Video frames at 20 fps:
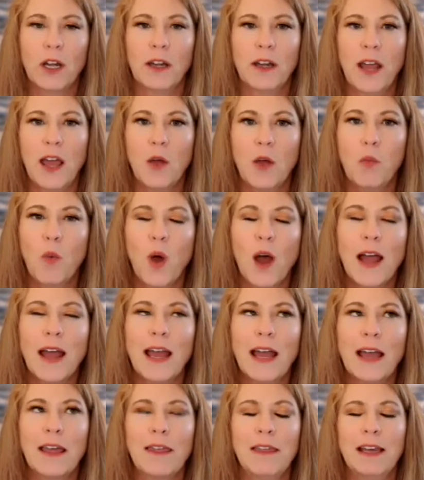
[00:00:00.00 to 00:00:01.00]
and why
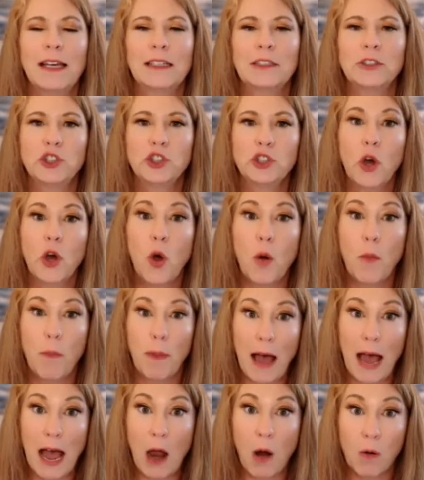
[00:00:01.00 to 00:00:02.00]
I think it's so
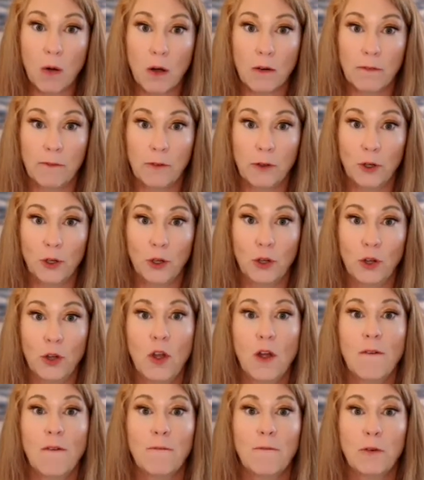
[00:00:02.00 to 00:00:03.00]
powerful
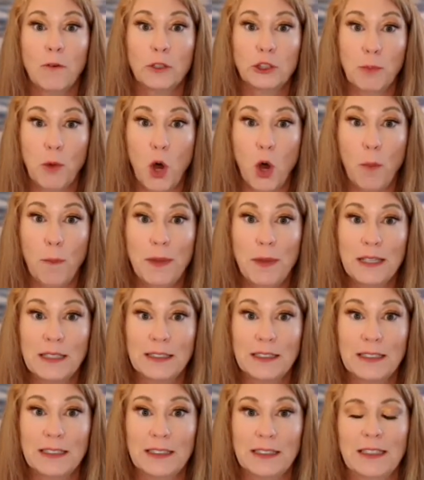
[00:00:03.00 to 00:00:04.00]
for small
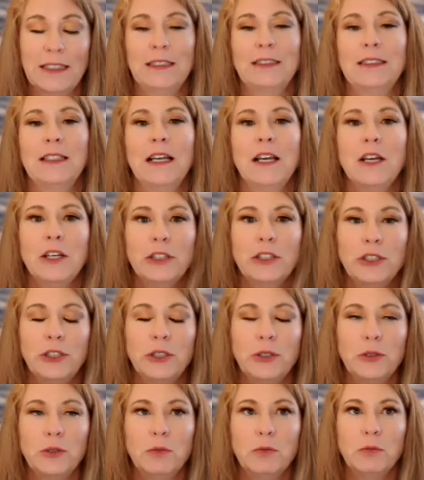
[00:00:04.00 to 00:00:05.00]
businesses
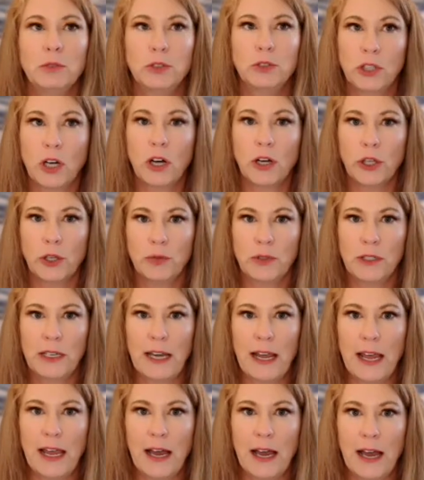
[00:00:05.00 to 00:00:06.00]
to start
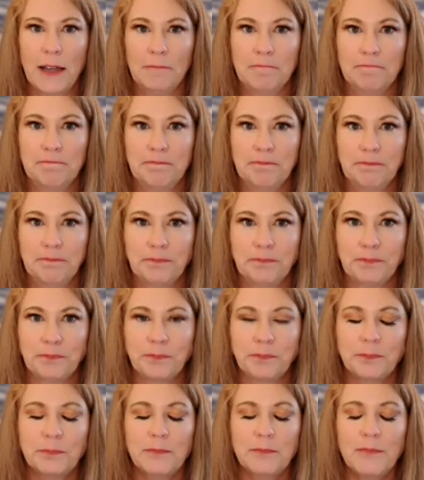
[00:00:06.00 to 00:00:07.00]
using AI.
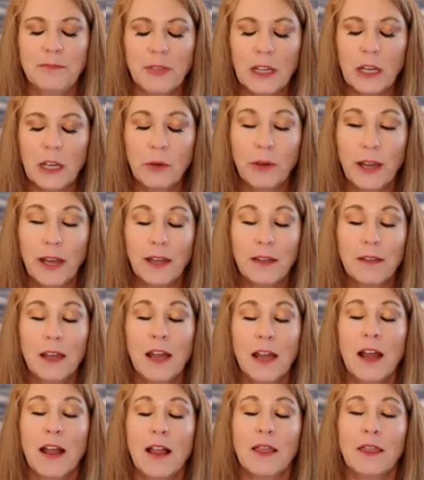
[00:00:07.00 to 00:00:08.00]
Okay.
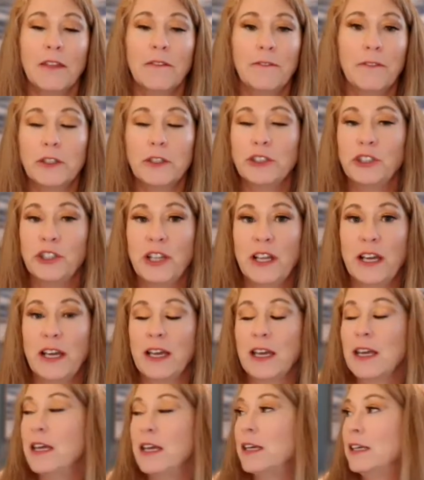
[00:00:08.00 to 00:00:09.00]
The first
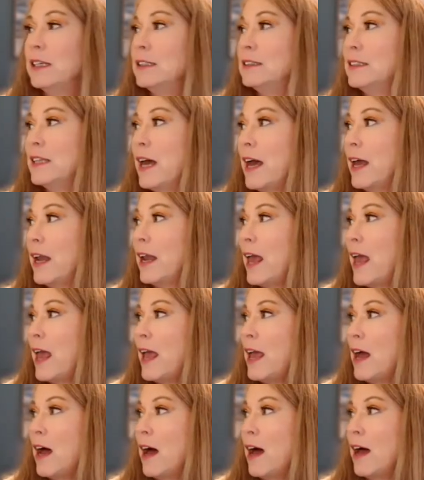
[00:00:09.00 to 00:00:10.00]
thing is that
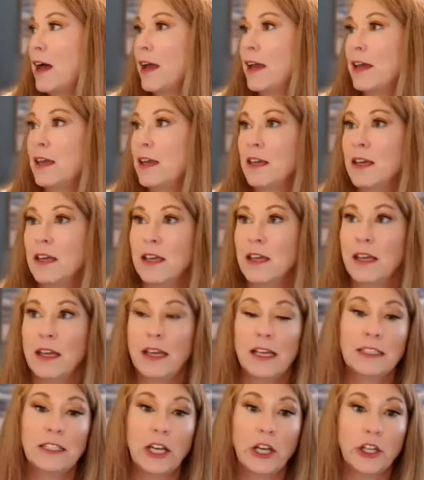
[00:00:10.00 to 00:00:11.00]
AI
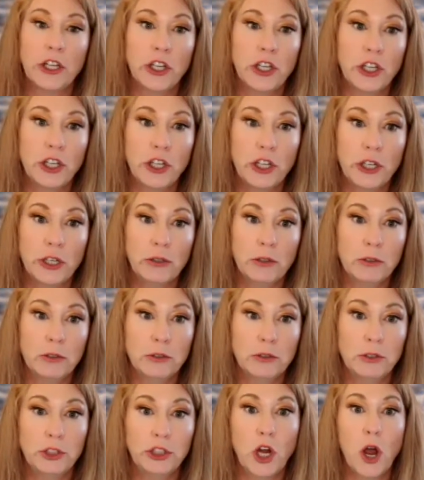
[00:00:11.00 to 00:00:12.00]
is a
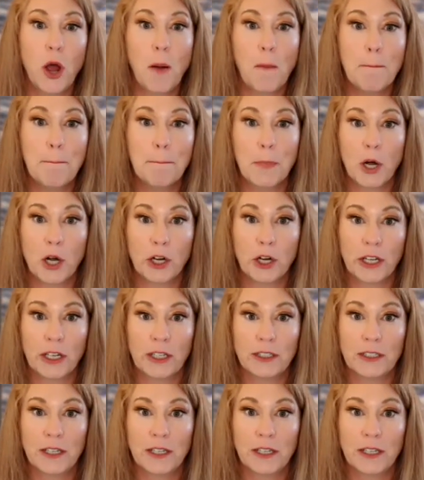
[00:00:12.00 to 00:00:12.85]
huge market